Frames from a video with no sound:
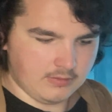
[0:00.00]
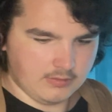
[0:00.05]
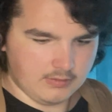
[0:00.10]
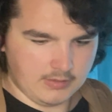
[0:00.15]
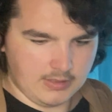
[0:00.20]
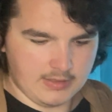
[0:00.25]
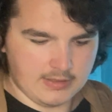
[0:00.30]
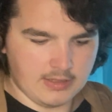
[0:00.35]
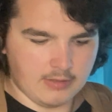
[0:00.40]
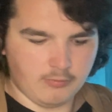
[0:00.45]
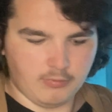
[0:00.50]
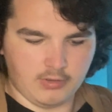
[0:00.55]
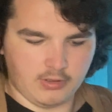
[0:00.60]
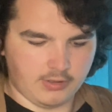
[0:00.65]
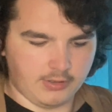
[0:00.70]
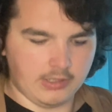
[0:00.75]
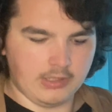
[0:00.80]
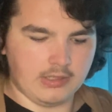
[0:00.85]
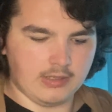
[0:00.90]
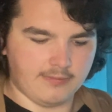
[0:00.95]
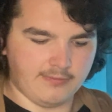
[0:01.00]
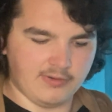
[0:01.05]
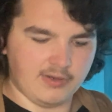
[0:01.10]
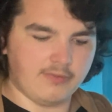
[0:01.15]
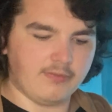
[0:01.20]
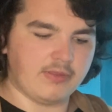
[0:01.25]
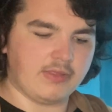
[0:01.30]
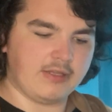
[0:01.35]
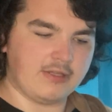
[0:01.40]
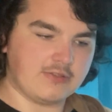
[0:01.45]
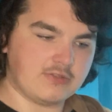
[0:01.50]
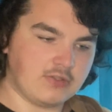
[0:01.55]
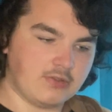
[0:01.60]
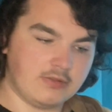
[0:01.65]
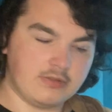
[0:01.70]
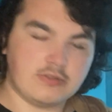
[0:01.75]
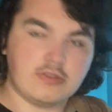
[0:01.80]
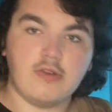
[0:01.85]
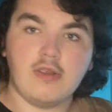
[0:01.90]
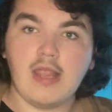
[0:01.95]
And then we already covered everything.
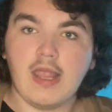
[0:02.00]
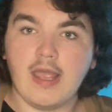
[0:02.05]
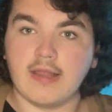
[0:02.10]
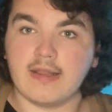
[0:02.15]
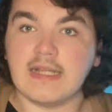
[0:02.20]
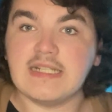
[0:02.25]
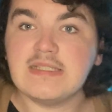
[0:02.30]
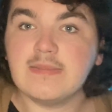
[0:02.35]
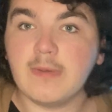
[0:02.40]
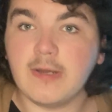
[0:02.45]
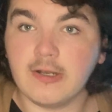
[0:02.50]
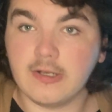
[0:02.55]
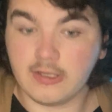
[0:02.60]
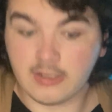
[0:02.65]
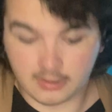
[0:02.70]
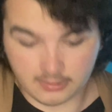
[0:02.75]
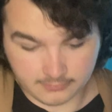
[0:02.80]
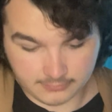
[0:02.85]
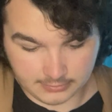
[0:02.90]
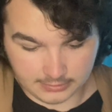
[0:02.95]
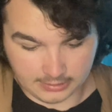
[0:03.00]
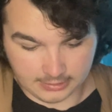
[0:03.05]
So yeah, that's about it for the